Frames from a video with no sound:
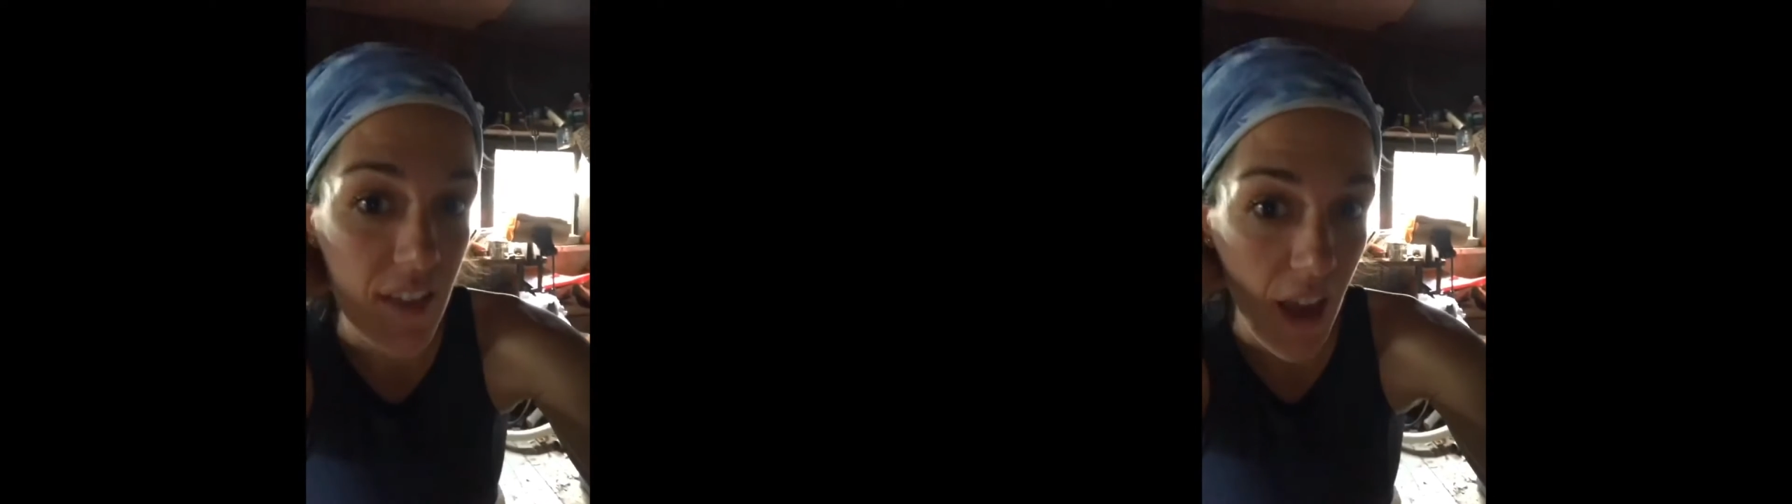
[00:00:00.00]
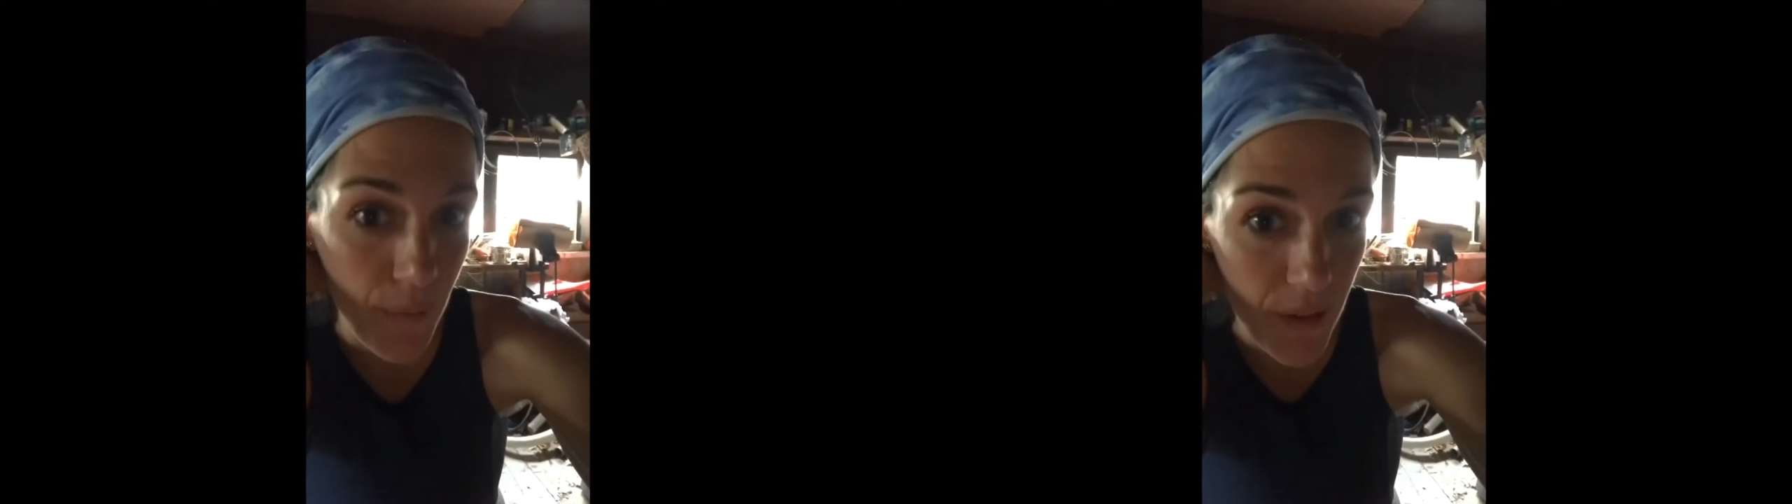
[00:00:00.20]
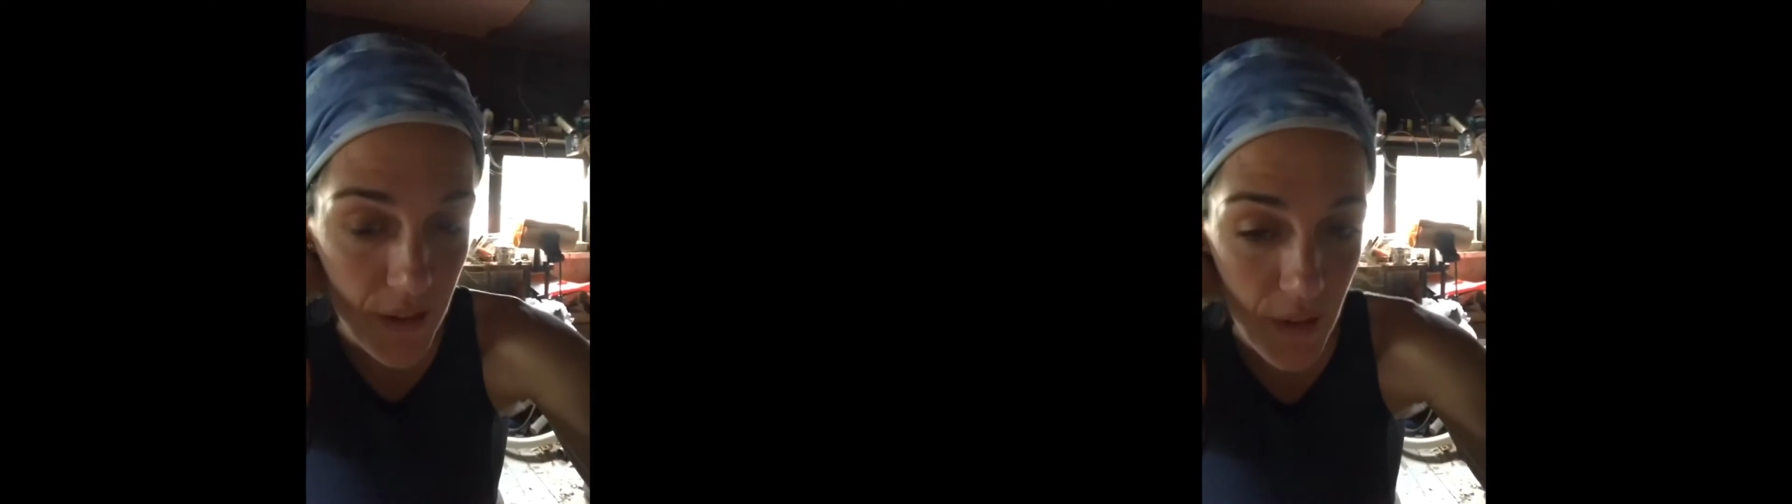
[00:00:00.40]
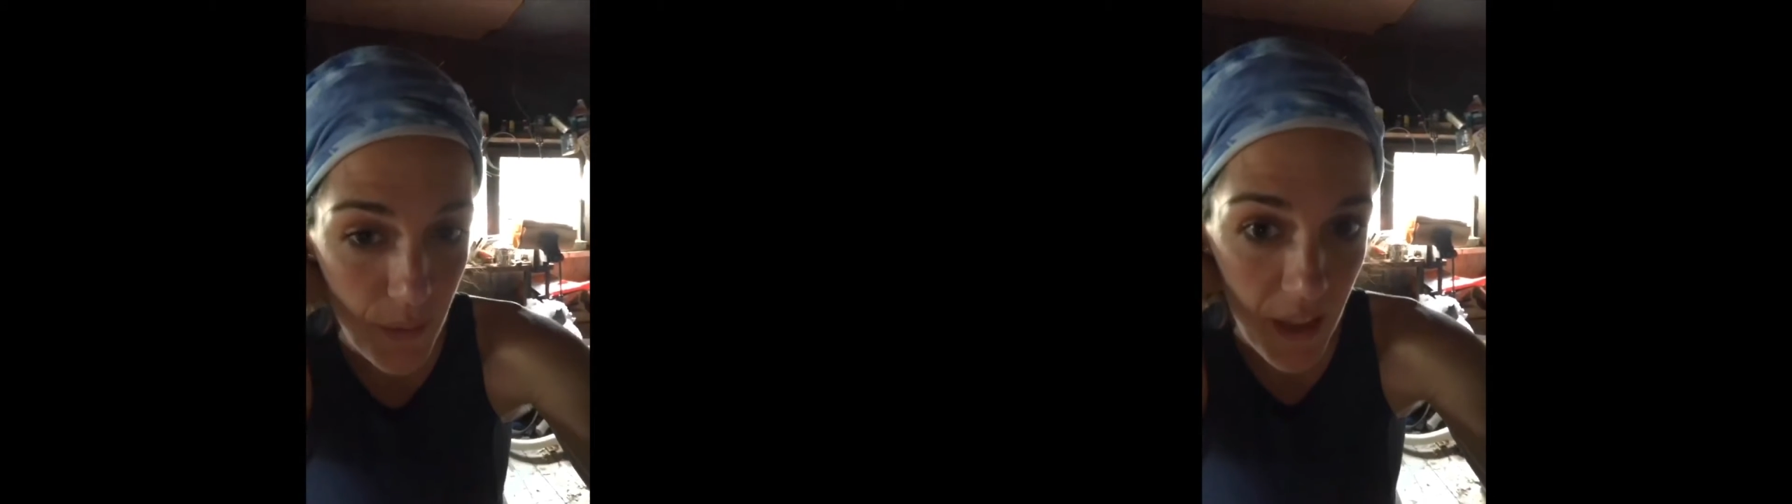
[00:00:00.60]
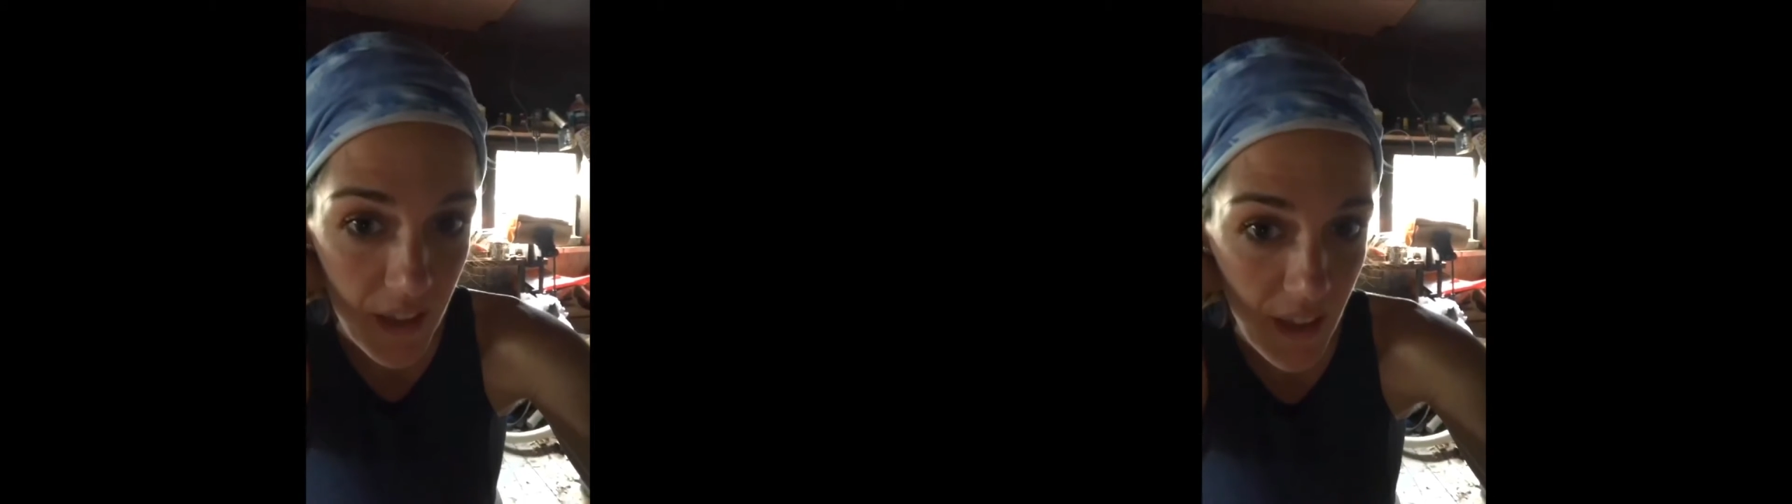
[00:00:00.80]
happen so
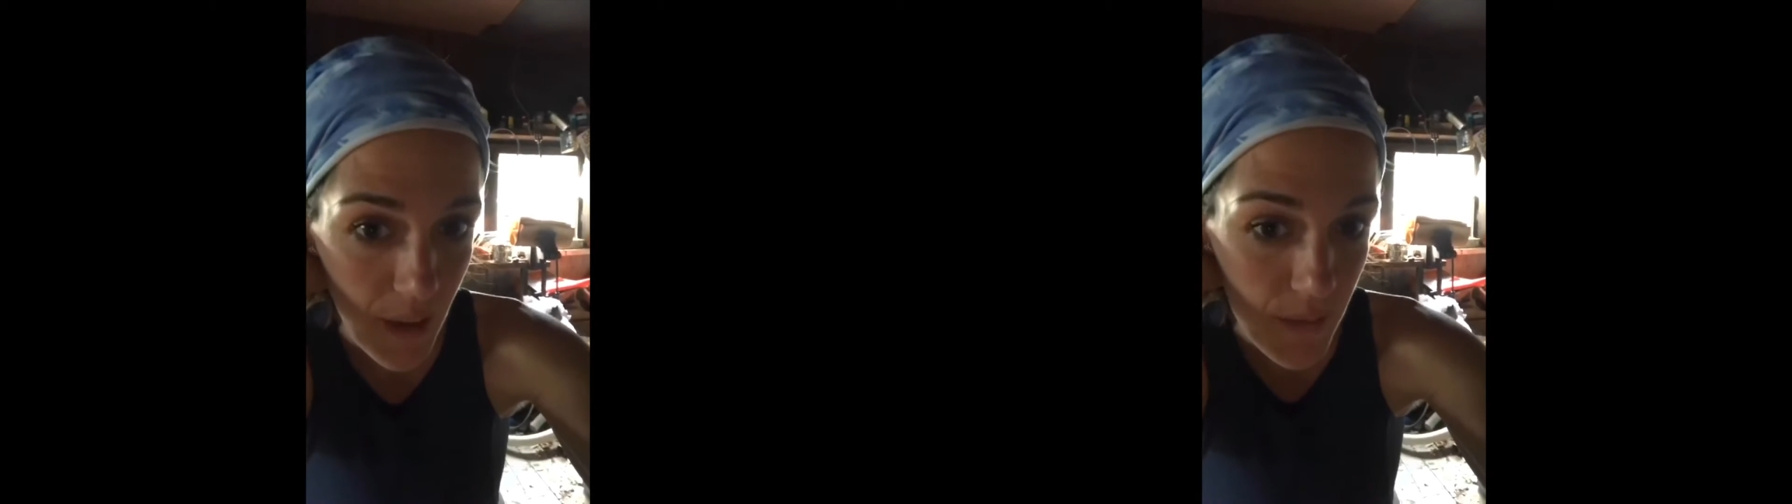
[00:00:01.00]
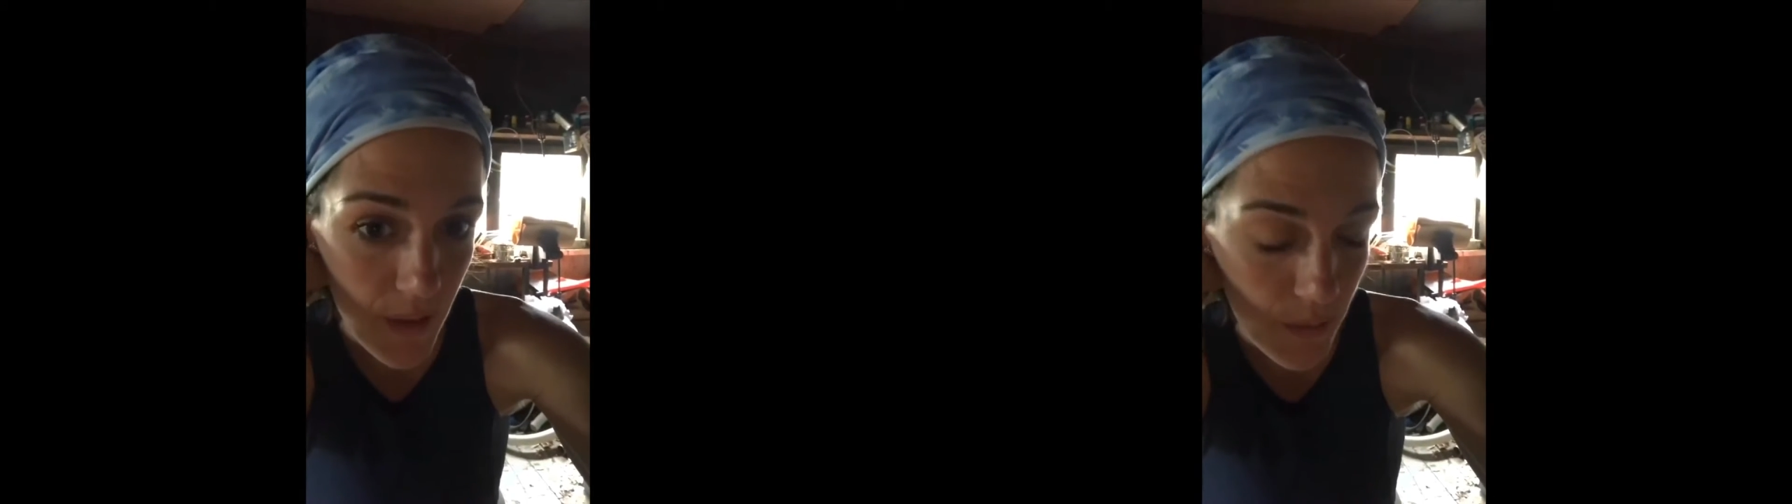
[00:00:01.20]
many times,